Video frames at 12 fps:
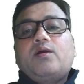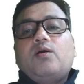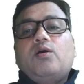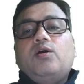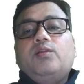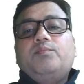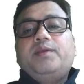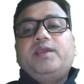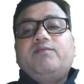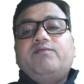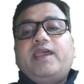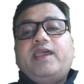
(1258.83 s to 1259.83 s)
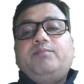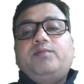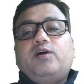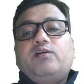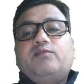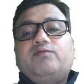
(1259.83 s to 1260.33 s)
On being wiped
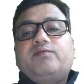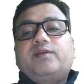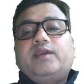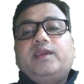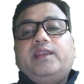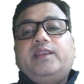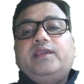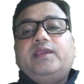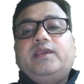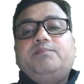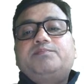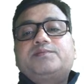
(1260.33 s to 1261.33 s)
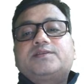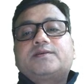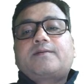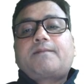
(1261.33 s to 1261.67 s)
off, it keeps